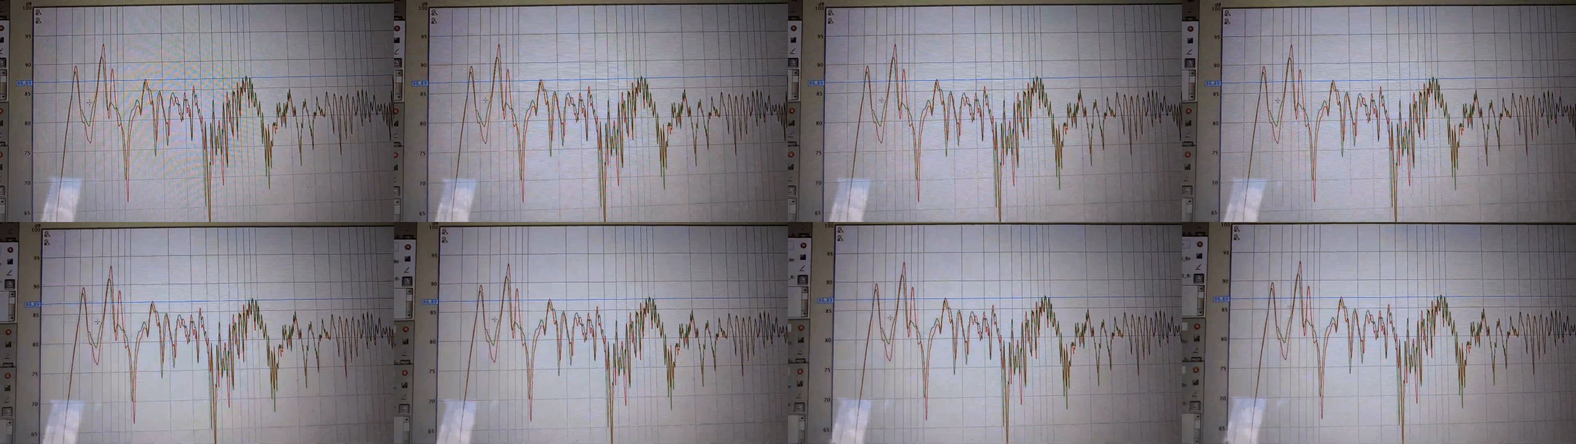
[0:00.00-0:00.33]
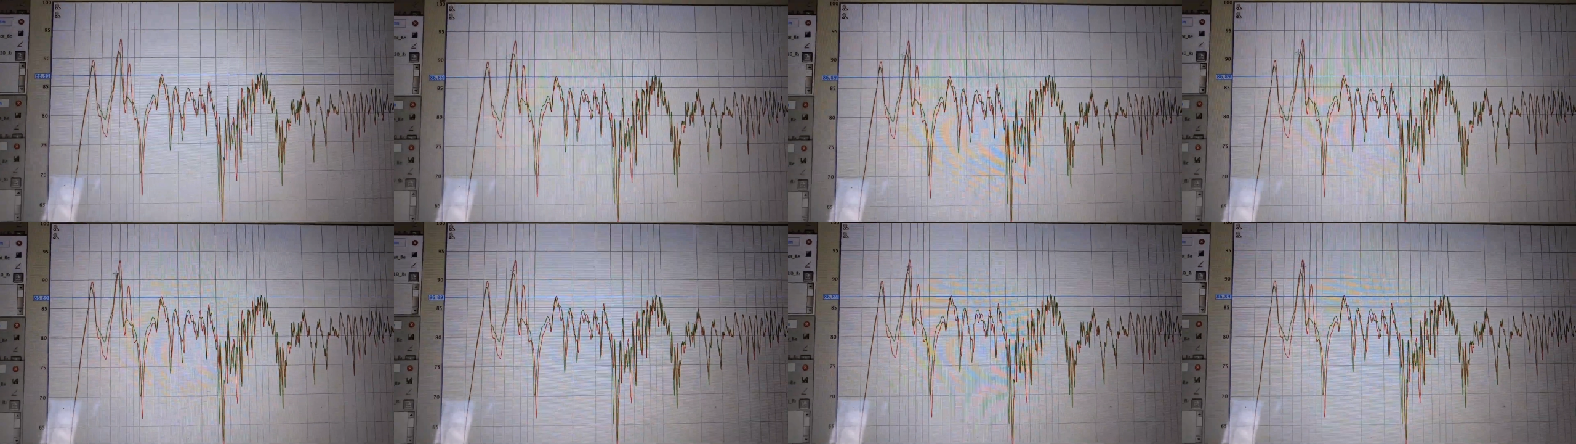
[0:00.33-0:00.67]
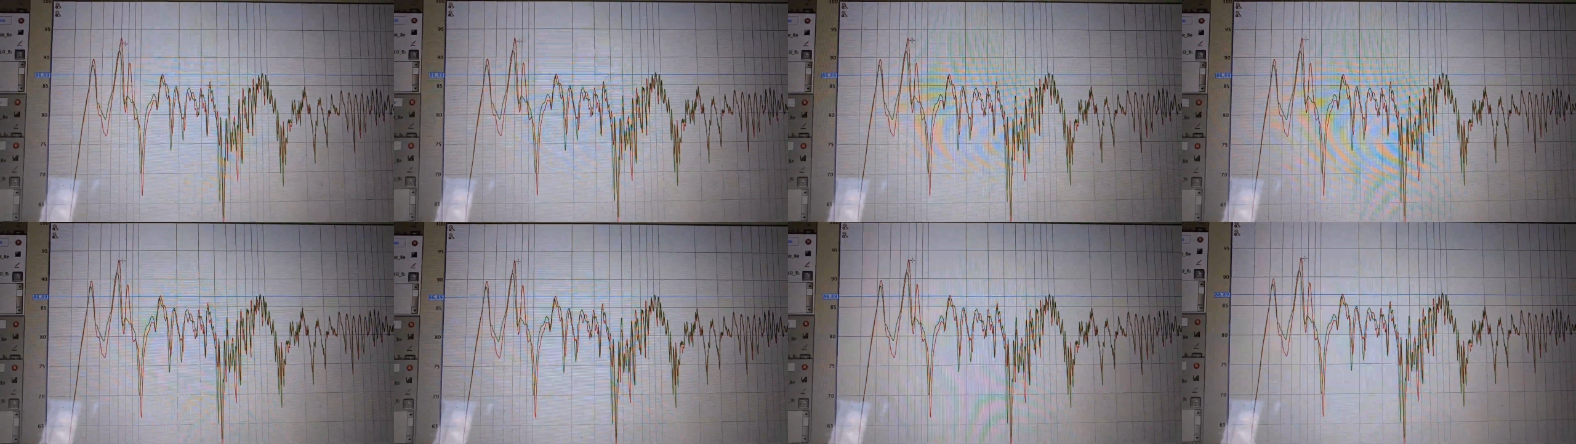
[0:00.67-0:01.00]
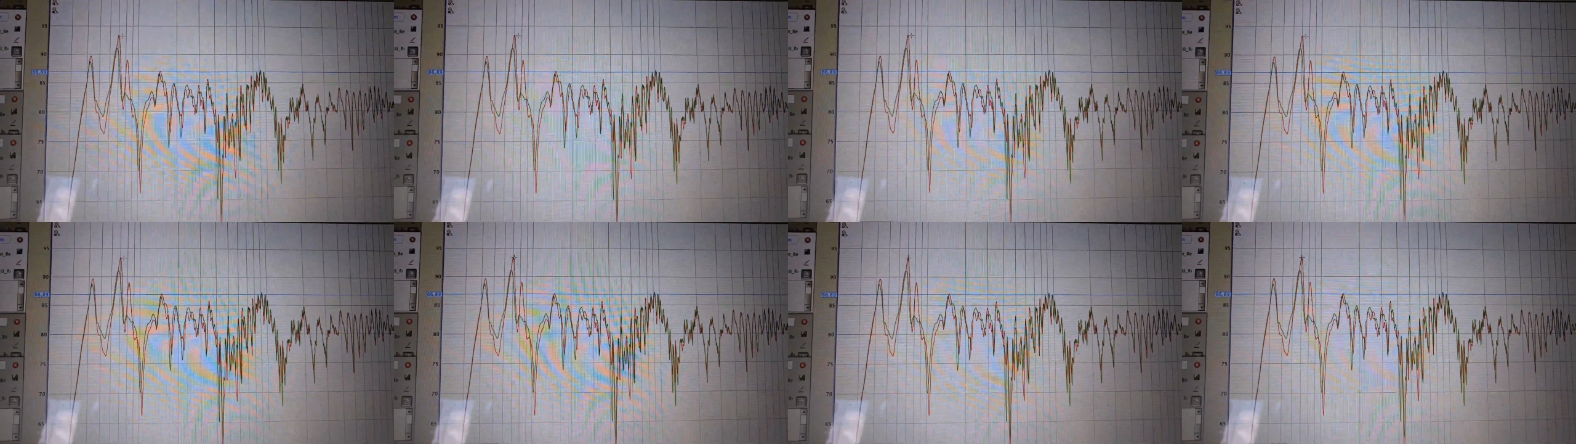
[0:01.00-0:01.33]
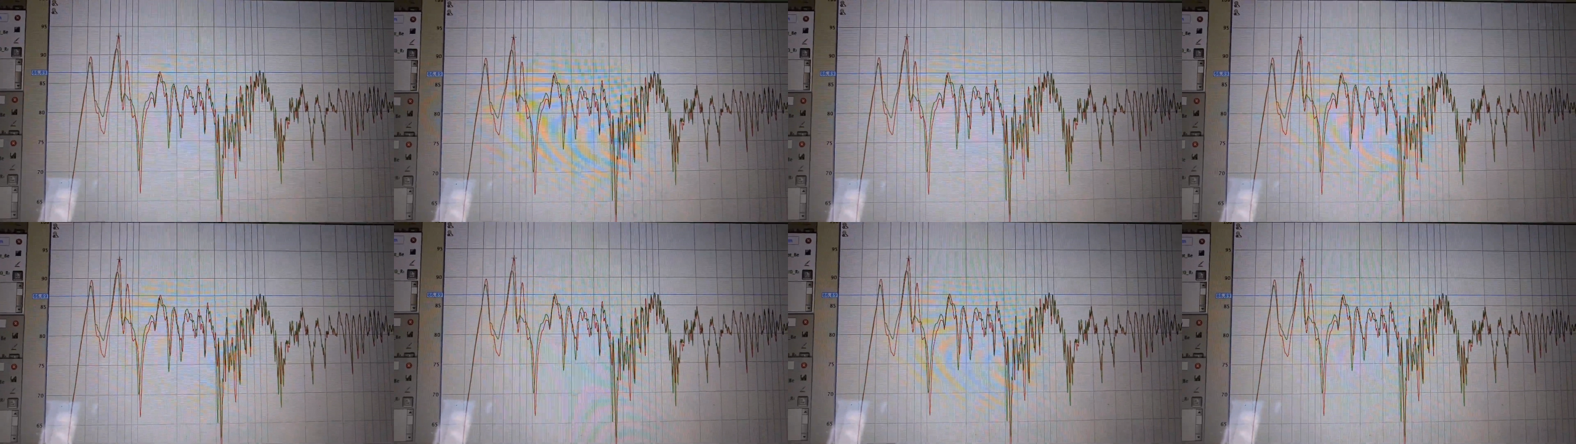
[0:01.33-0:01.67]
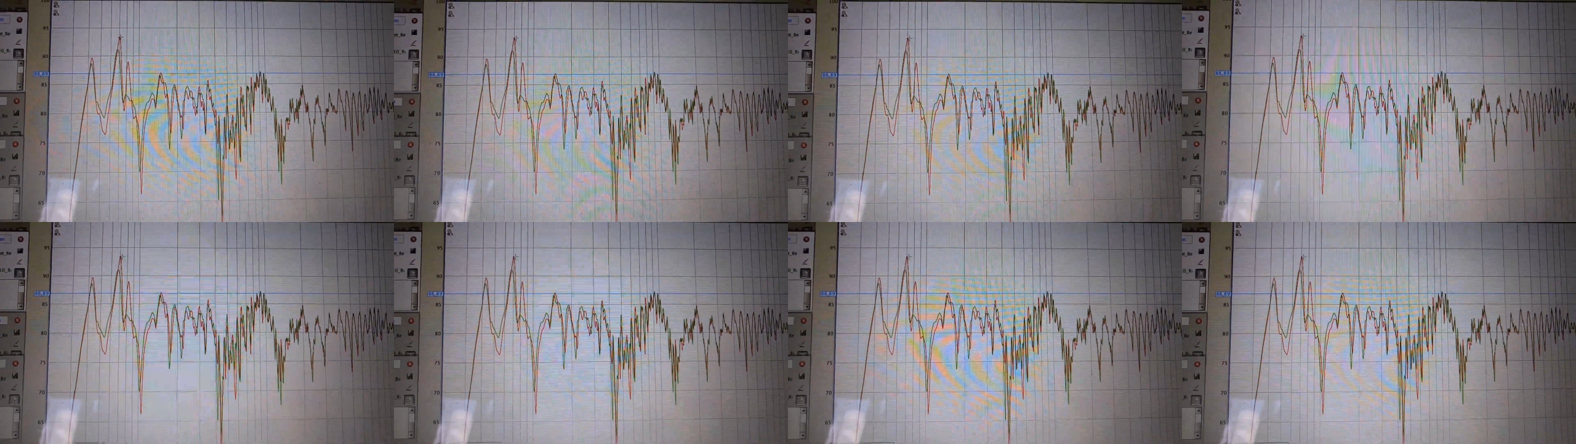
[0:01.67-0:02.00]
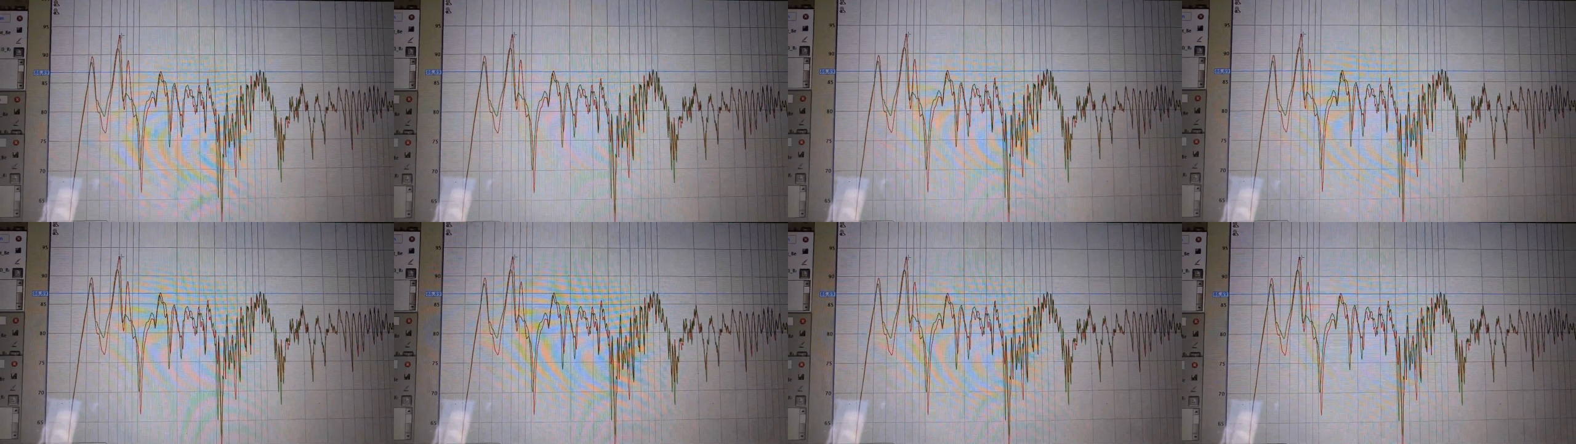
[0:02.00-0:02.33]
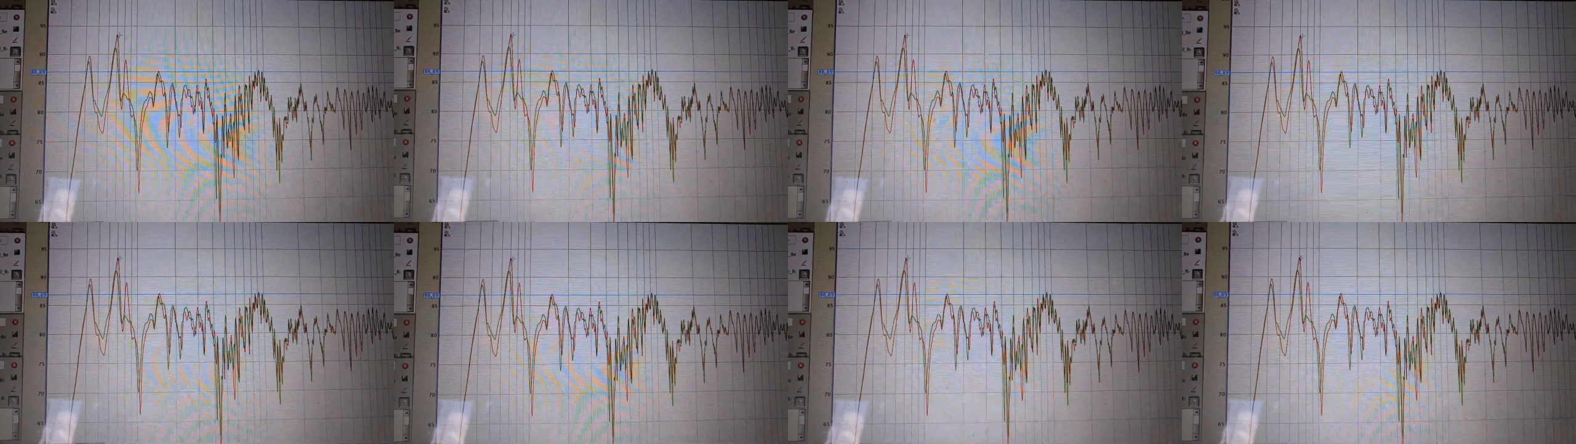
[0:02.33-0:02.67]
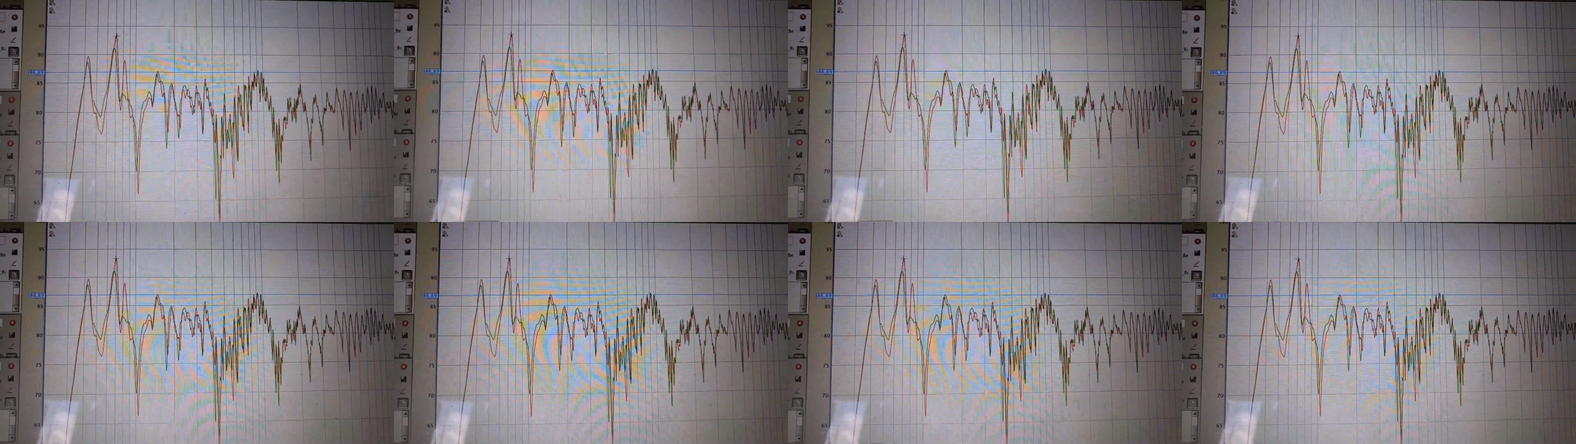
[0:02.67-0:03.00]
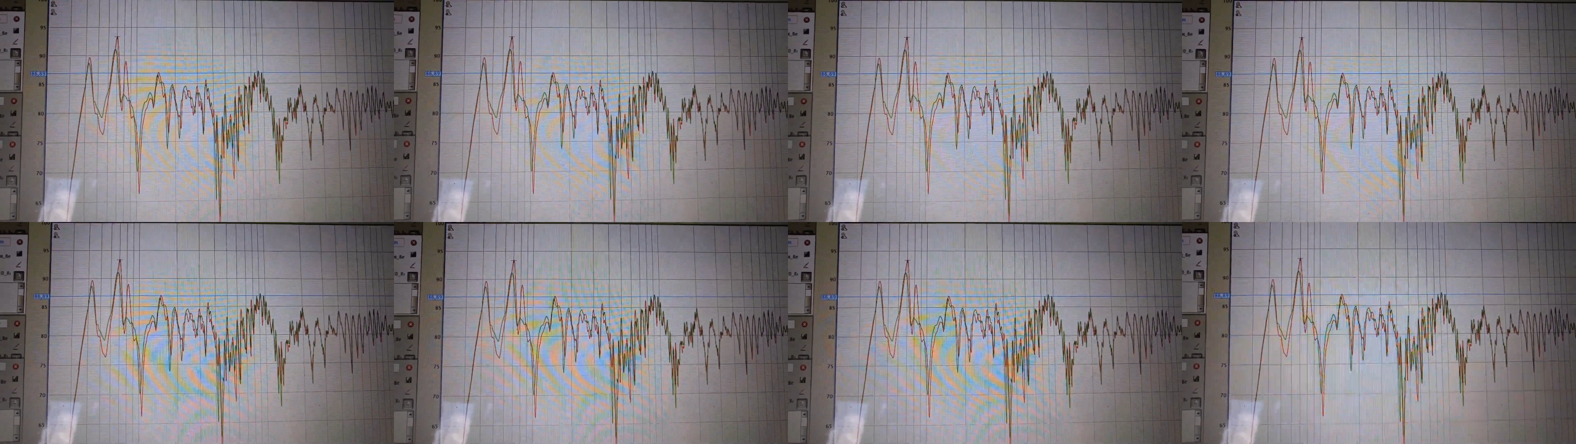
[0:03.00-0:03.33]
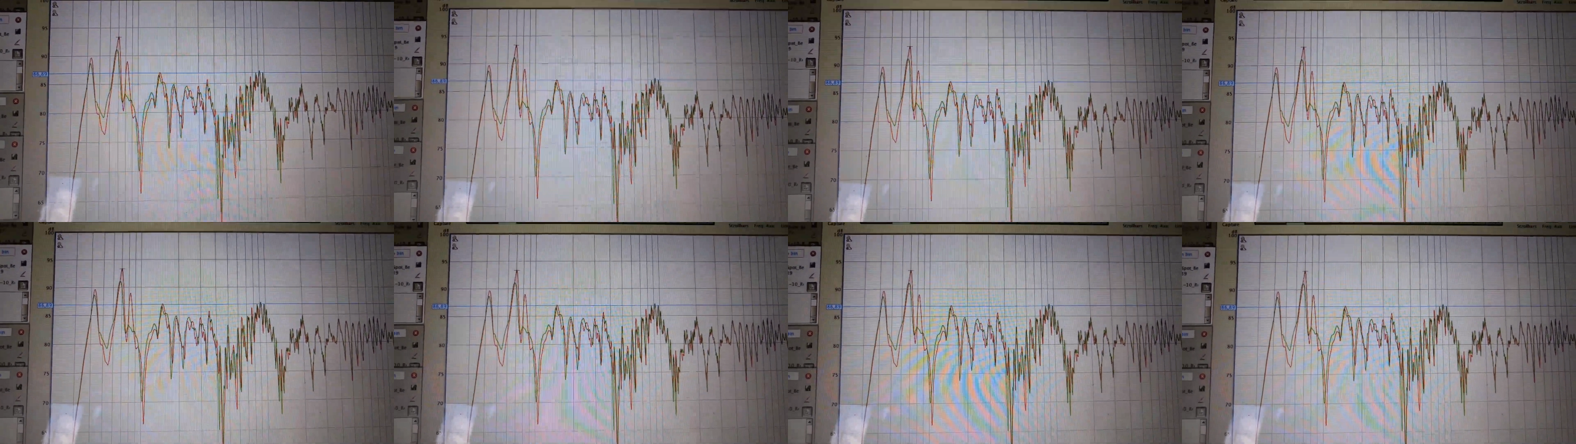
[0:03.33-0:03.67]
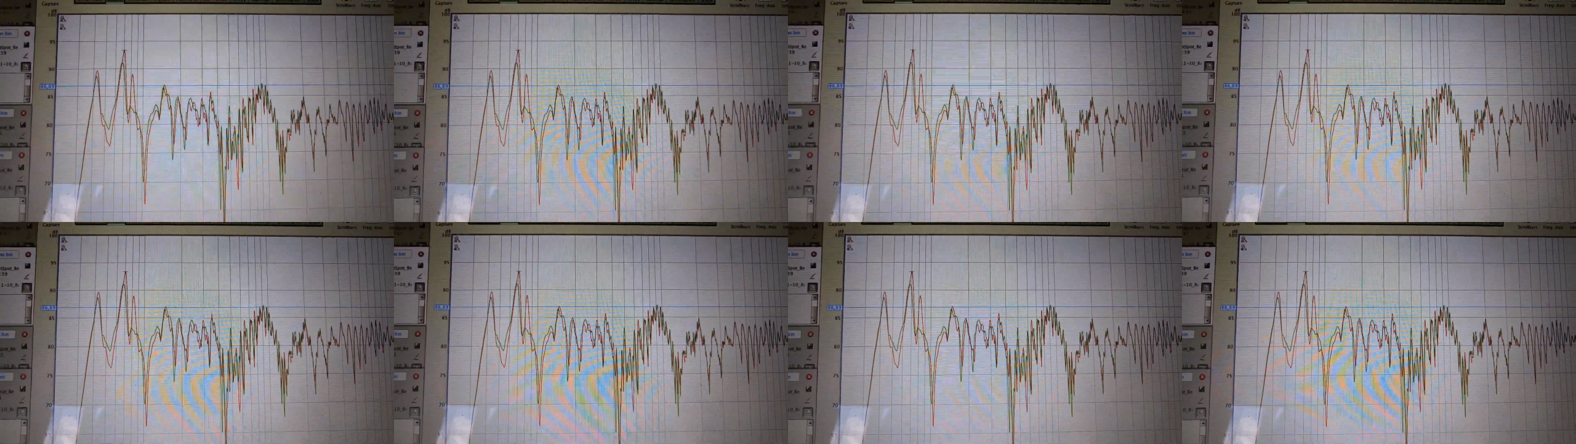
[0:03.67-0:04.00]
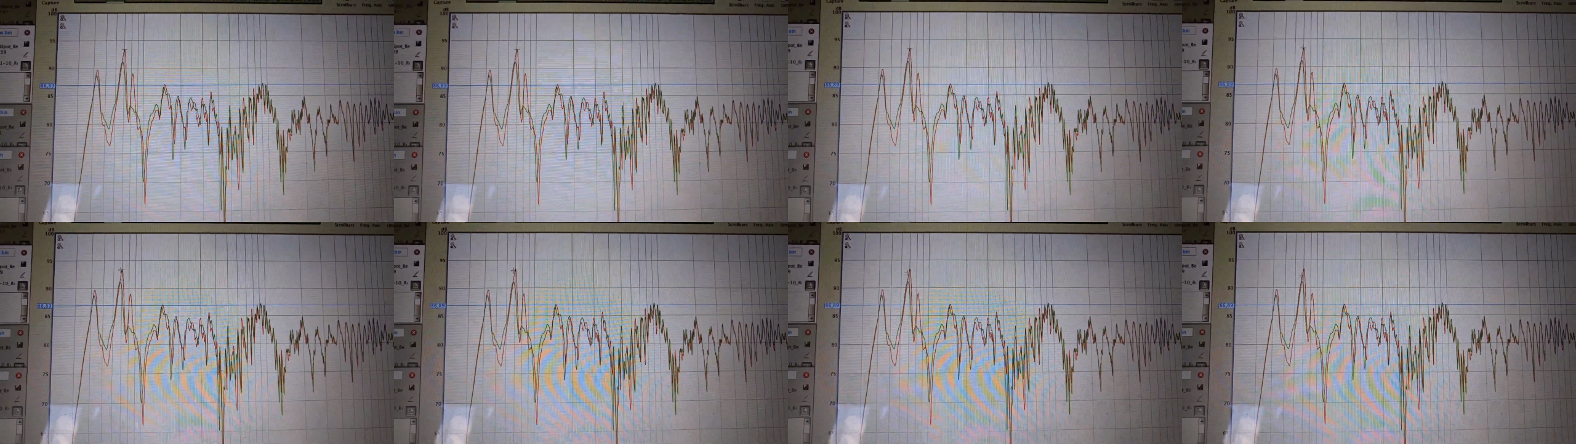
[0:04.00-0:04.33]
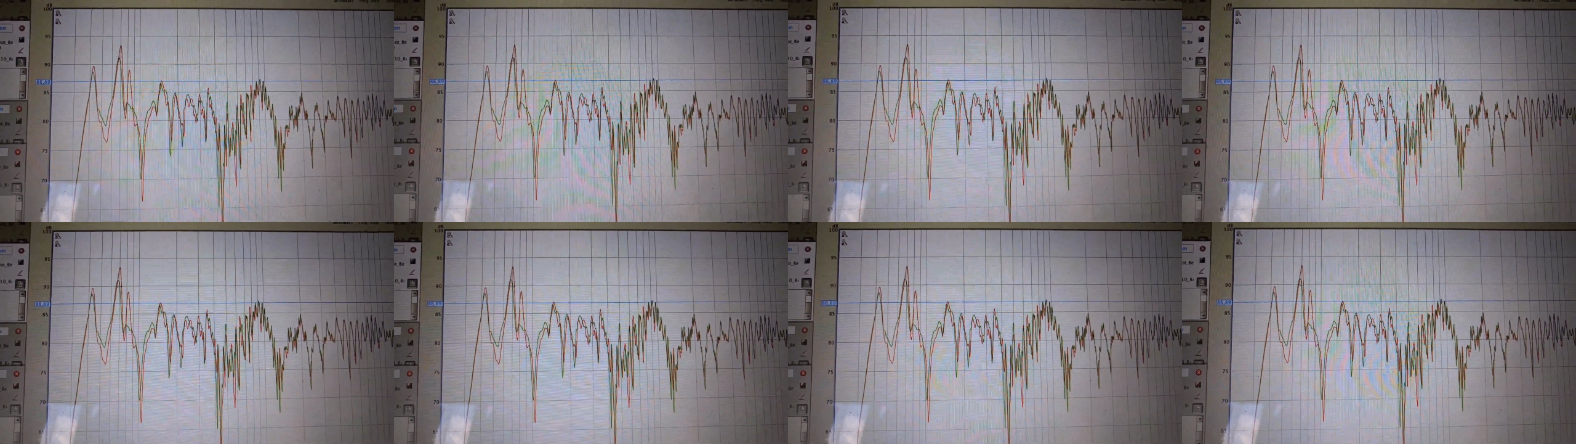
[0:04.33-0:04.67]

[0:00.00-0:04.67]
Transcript: (no speaker visible)